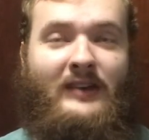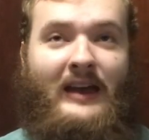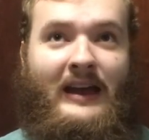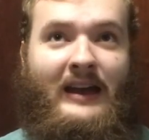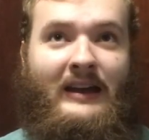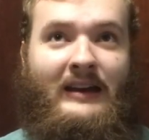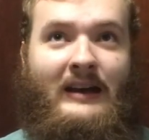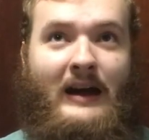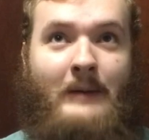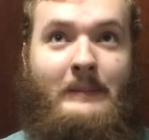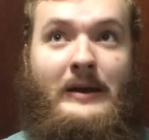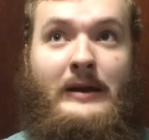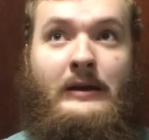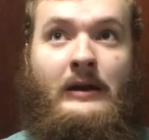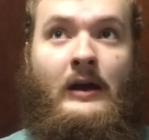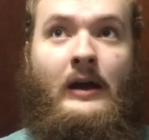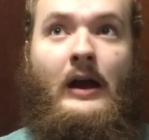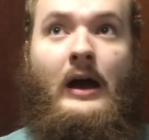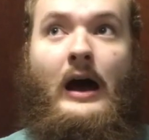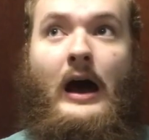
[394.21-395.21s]
And I mean,
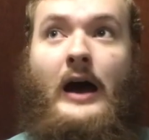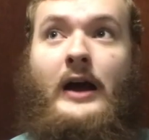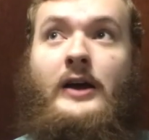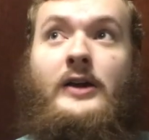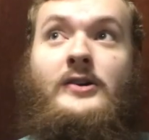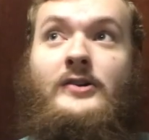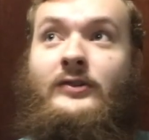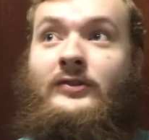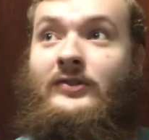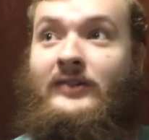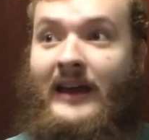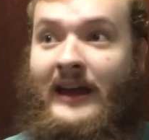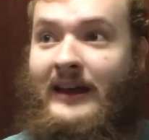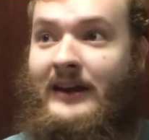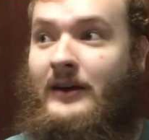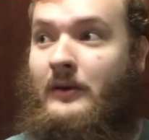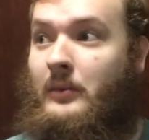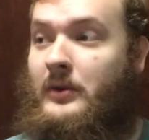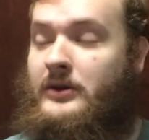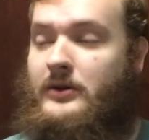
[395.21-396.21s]
I
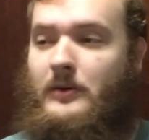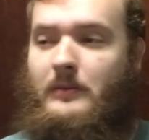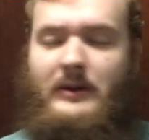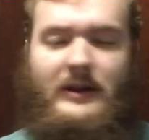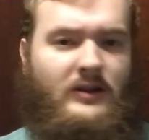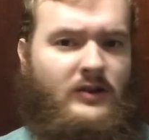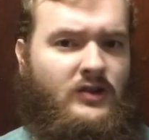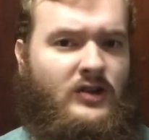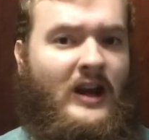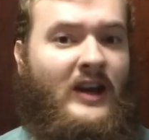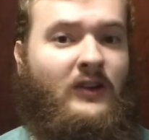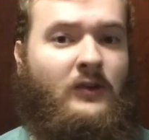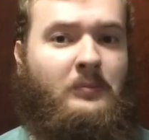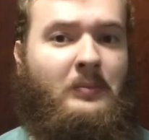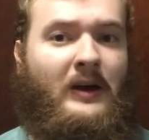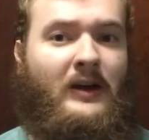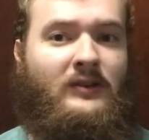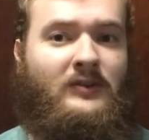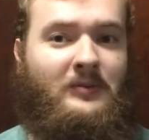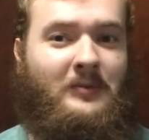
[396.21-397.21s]
understand it when you're being chased
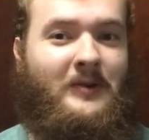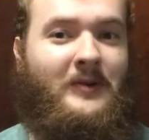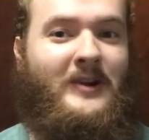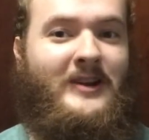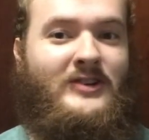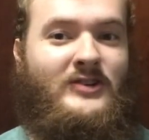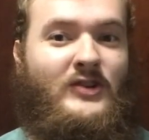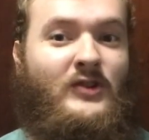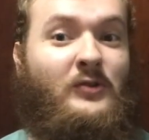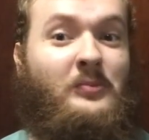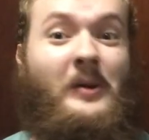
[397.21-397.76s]
by some creatures,